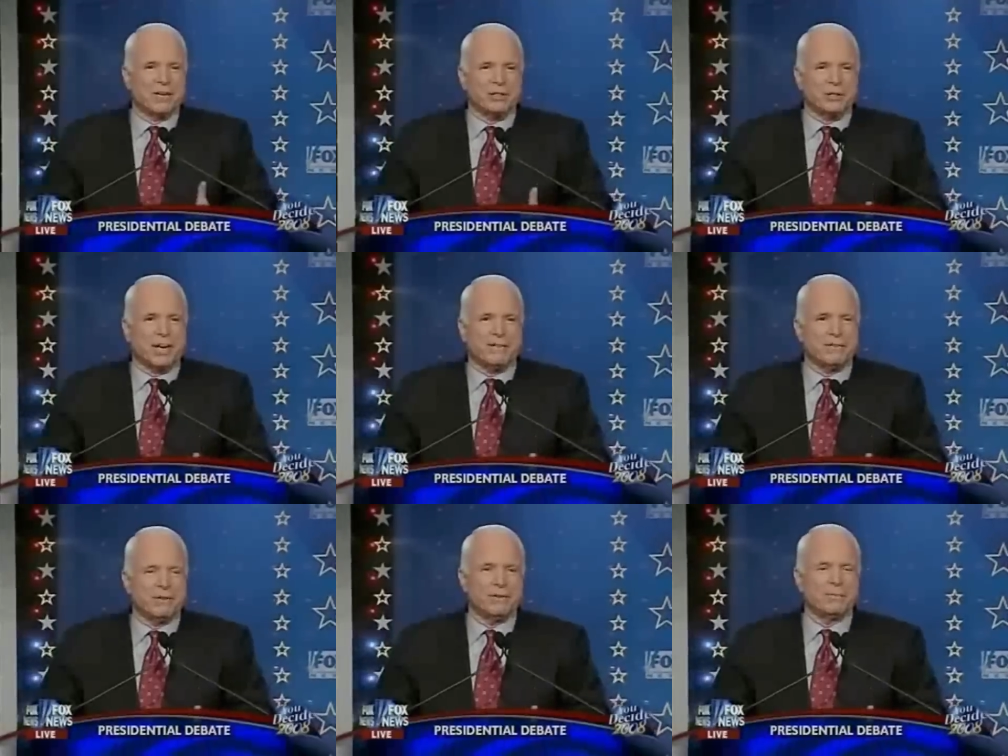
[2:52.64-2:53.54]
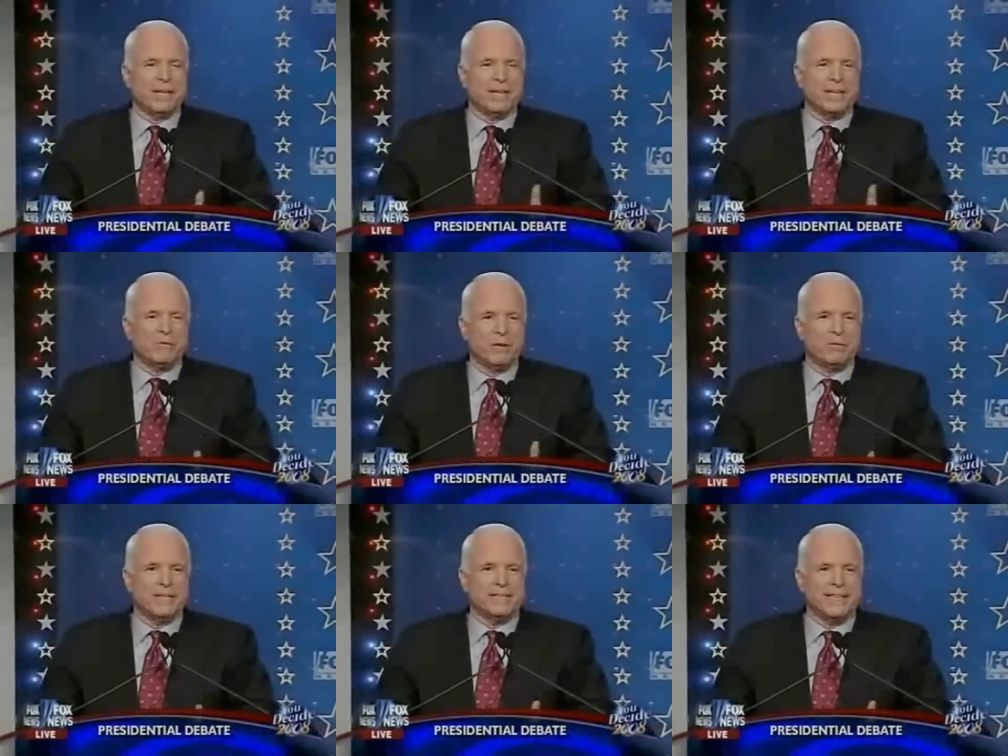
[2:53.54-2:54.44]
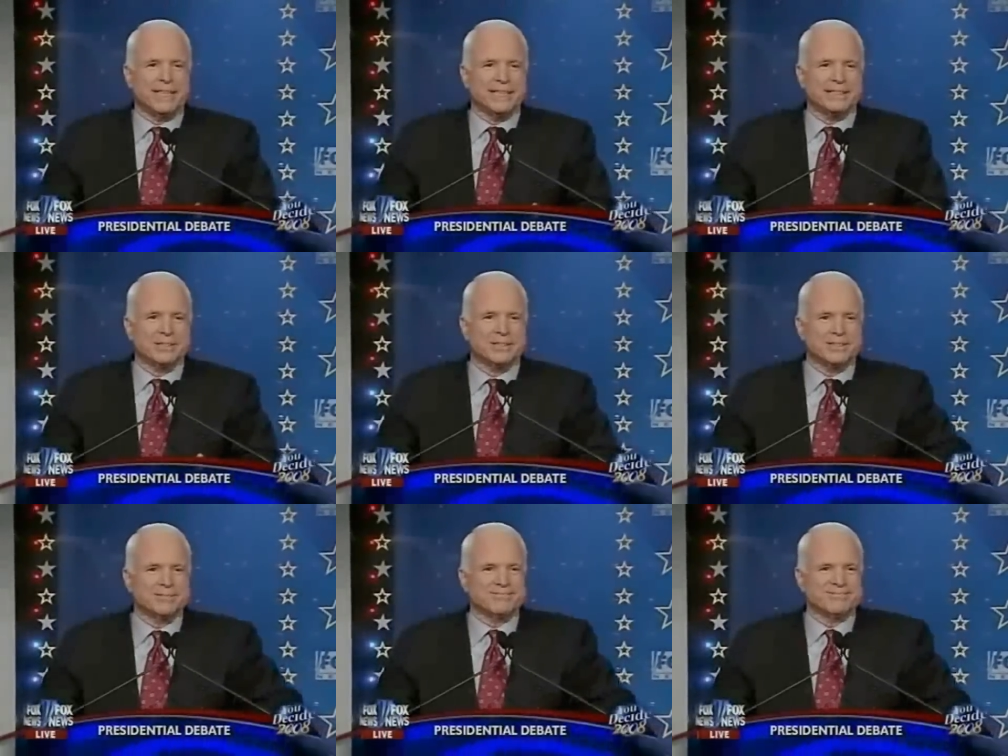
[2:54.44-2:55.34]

I don't want to travel with them. They like one way tickets.